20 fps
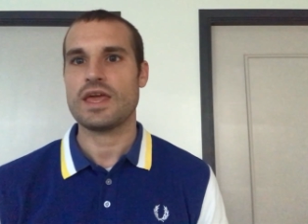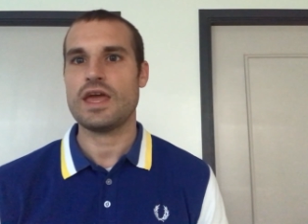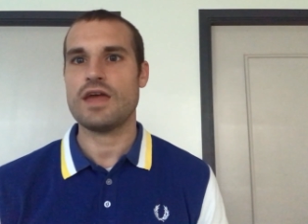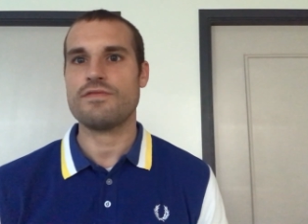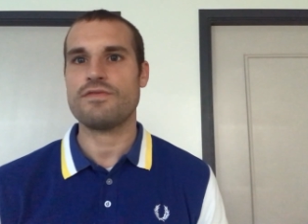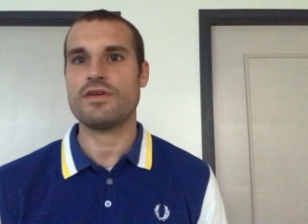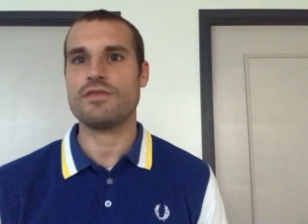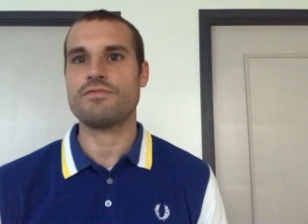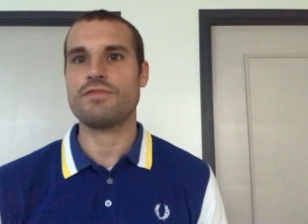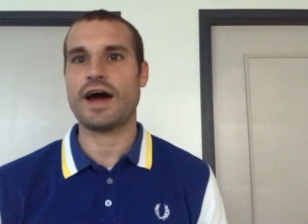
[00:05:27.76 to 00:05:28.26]

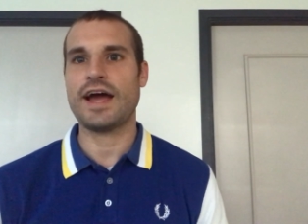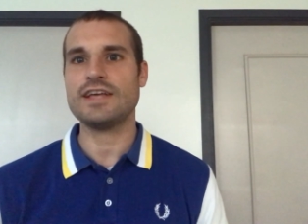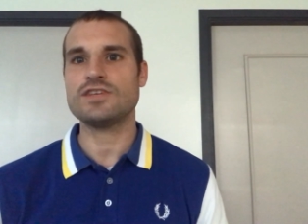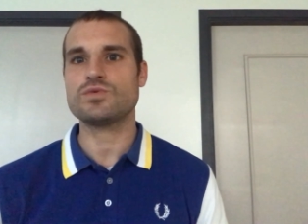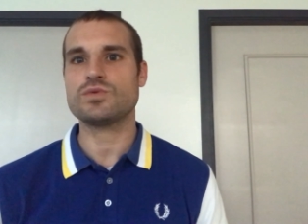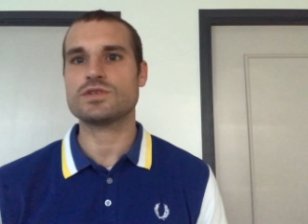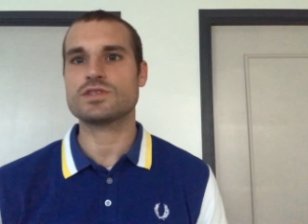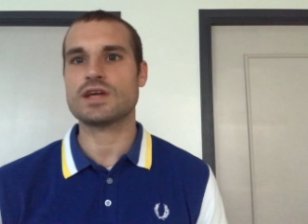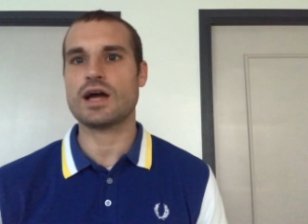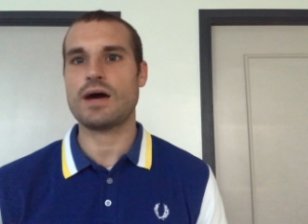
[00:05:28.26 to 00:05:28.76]
If
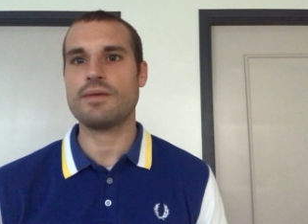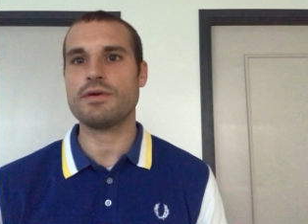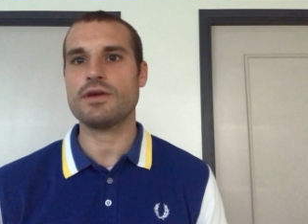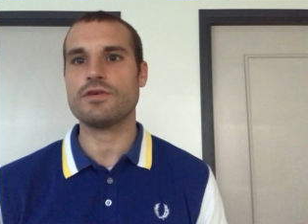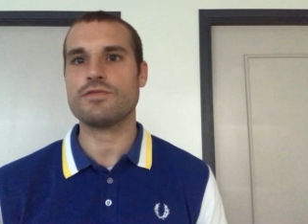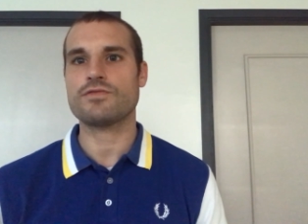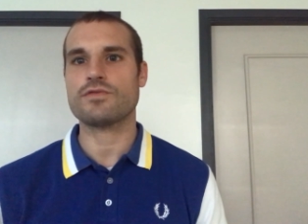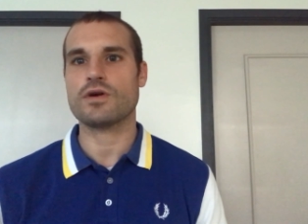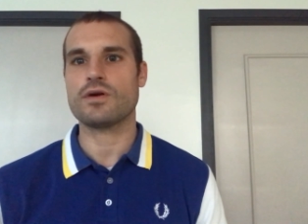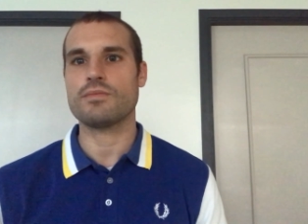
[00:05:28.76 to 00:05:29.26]
advice was
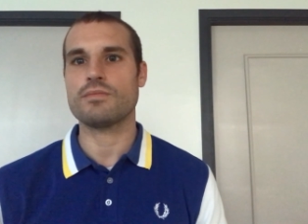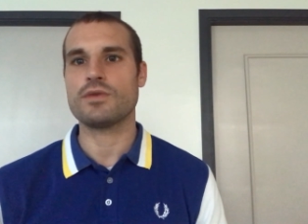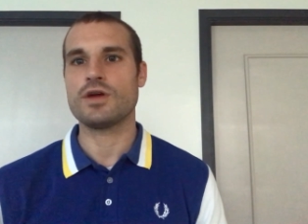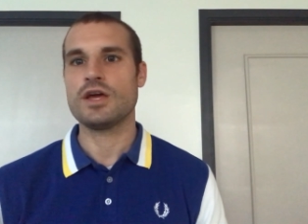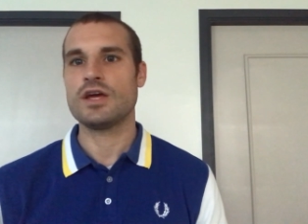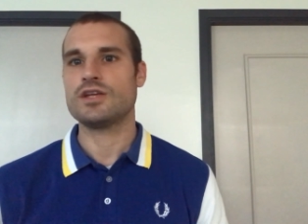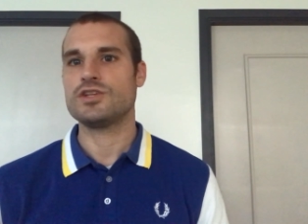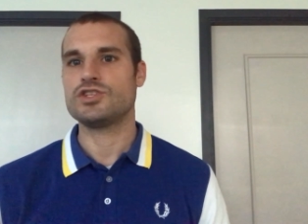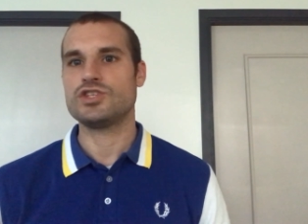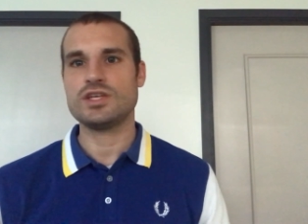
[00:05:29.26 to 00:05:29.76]
coming from
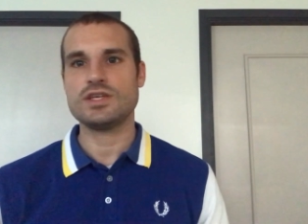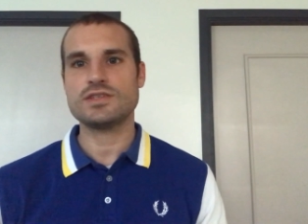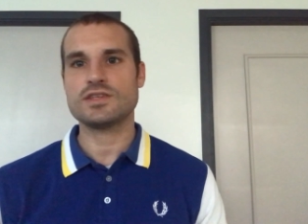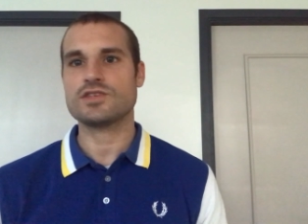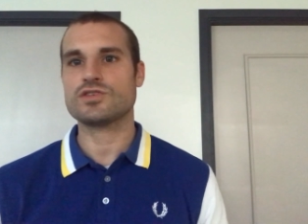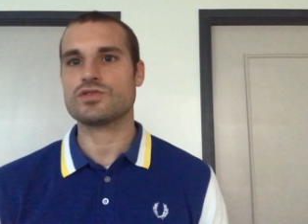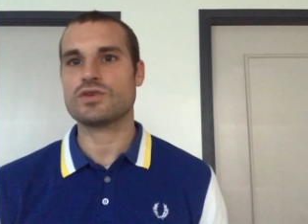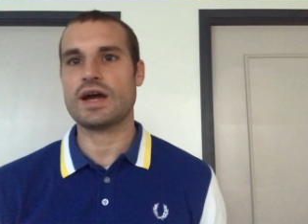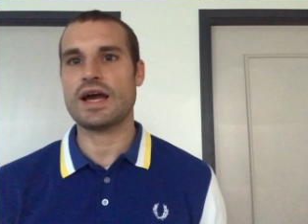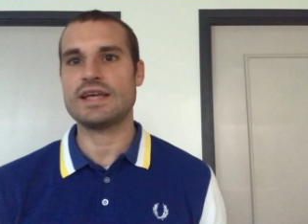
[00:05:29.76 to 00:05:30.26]

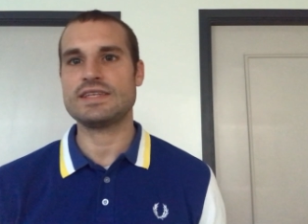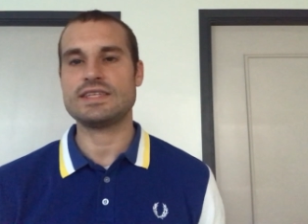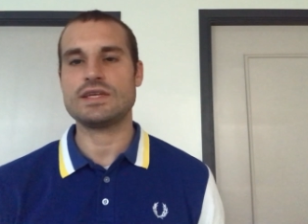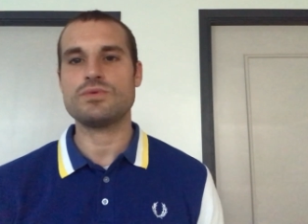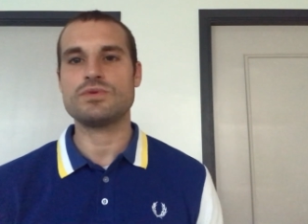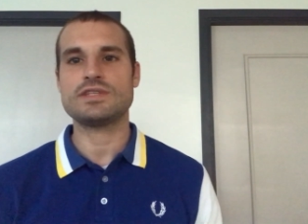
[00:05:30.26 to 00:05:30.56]
Jesus Christ,